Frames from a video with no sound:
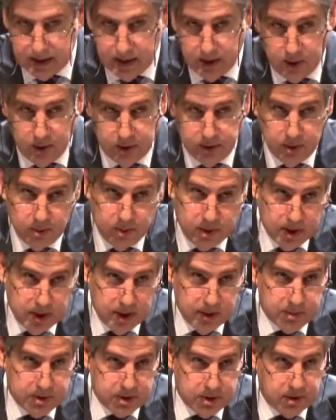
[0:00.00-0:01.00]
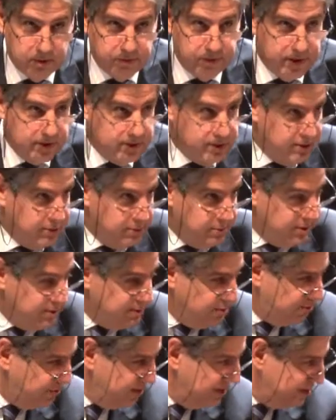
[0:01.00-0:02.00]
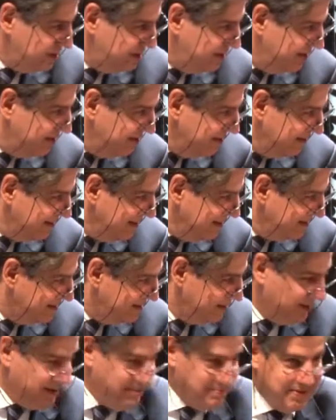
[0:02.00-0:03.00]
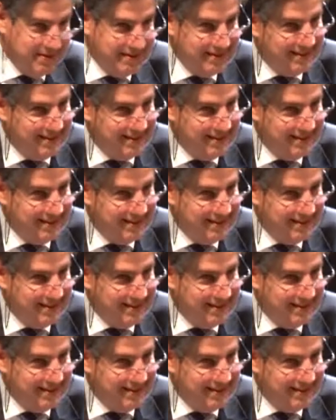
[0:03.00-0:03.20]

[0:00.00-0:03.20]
although our neighbors are the French, I hope there are no French here, and so on.